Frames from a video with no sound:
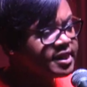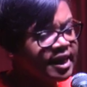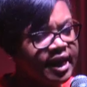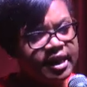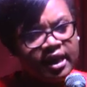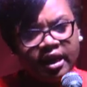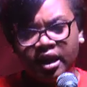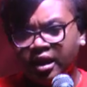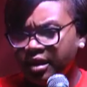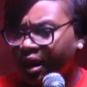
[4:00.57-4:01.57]
together
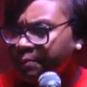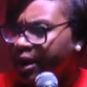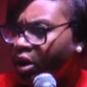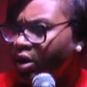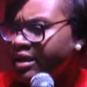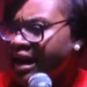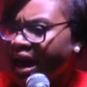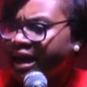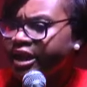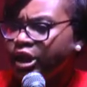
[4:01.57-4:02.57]
not because they
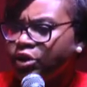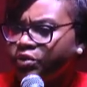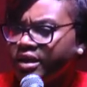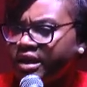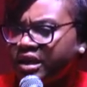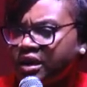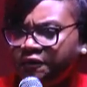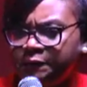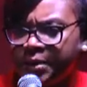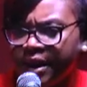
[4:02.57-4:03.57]
had unity
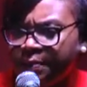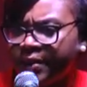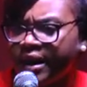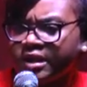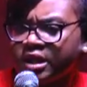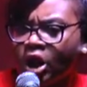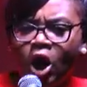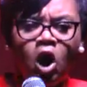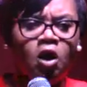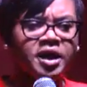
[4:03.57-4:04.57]
of purpose
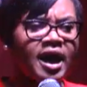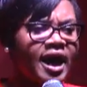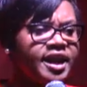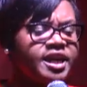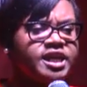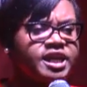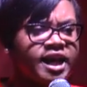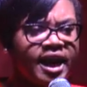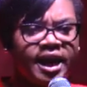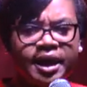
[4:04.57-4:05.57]
or they had a
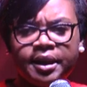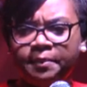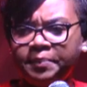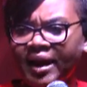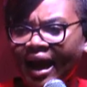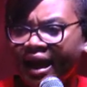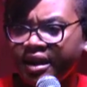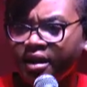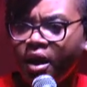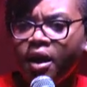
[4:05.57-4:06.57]
shared
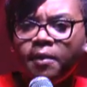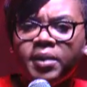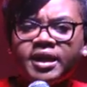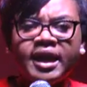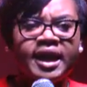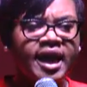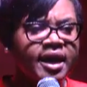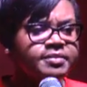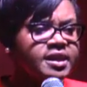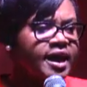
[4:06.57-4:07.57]
plan, but they
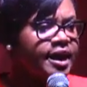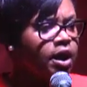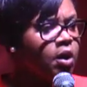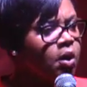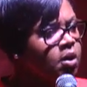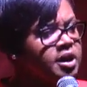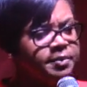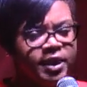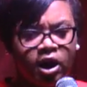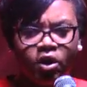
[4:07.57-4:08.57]
came together only
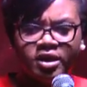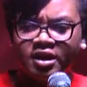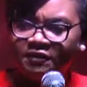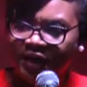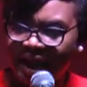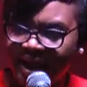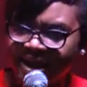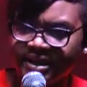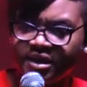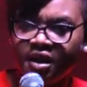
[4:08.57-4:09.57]
because of
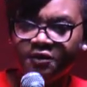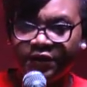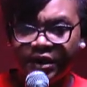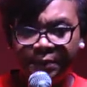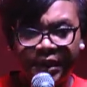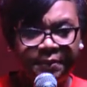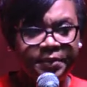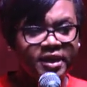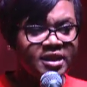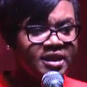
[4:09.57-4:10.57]
hate for the
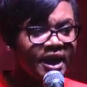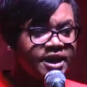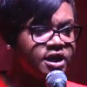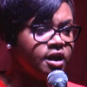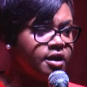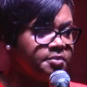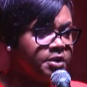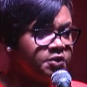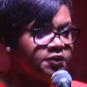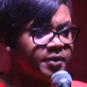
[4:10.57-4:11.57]
people's national
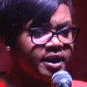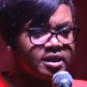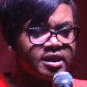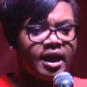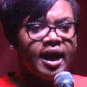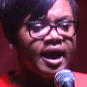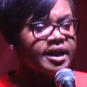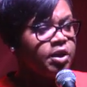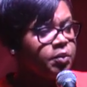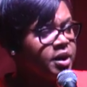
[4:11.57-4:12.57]
movement.
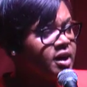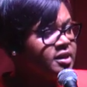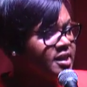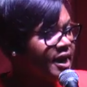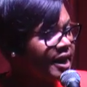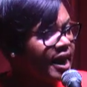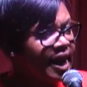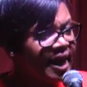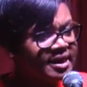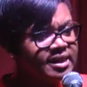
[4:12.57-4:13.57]
And they worked together
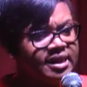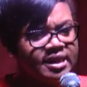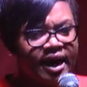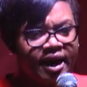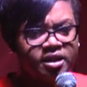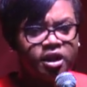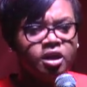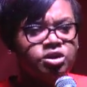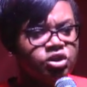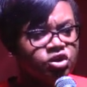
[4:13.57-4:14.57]
hand in hand
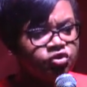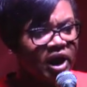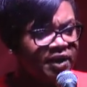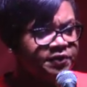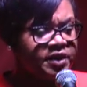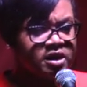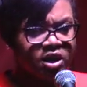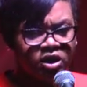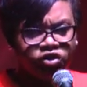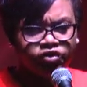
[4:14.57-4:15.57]
to drive this
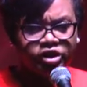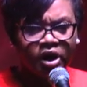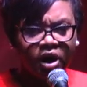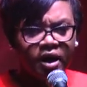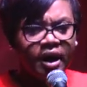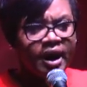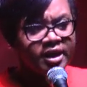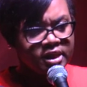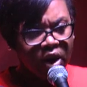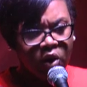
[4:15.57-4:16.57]
country down
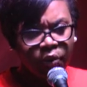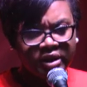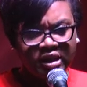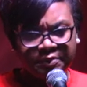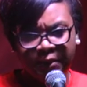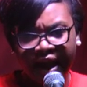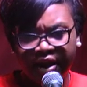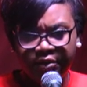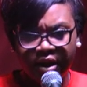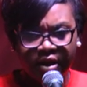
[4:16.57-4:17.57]
a downward
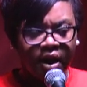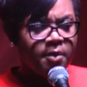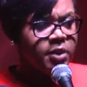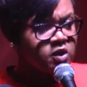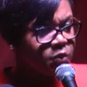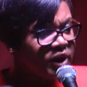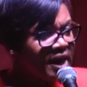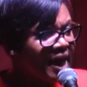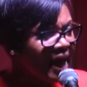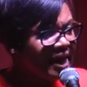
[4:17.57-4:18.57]
spiral. But
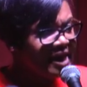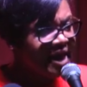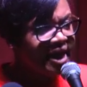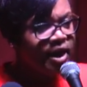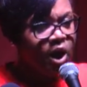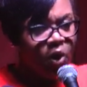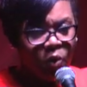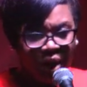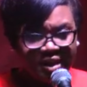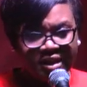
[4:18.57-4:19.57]
we are here
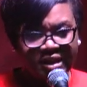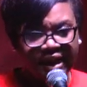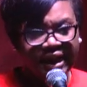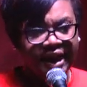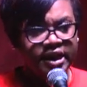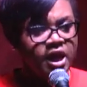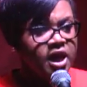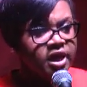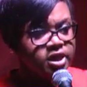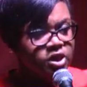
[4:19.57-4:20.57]
once again
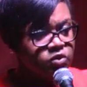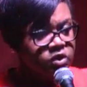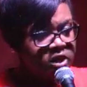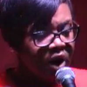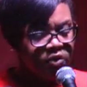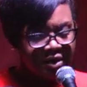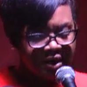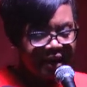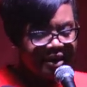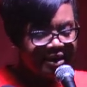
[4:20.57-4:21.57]
in
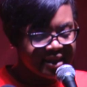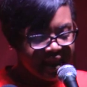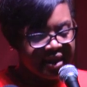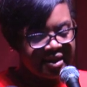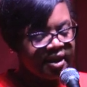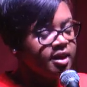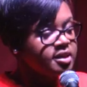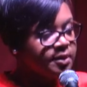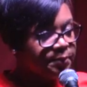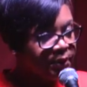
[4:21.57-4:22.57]
2010
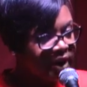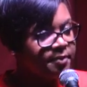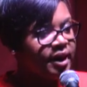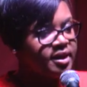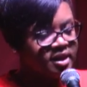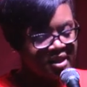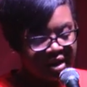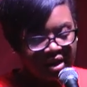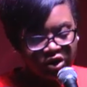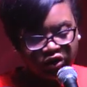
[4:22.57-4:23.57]
to bring back this
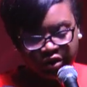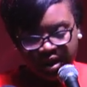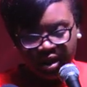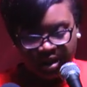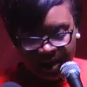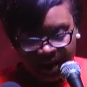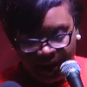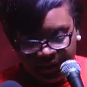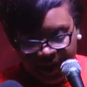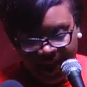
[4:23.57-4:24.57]
country to the
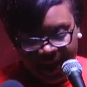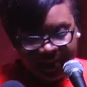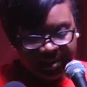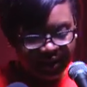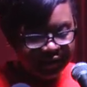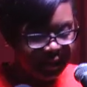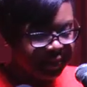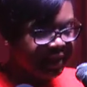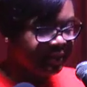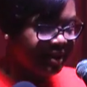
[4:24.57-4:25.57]
loving hands of the
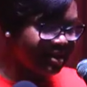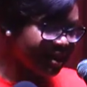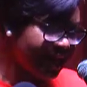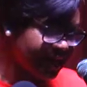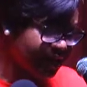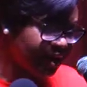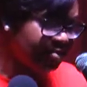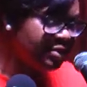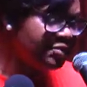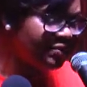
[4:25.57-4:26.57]
people's national
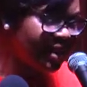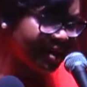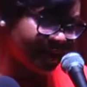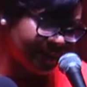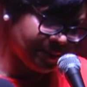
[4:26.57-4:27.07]
movement.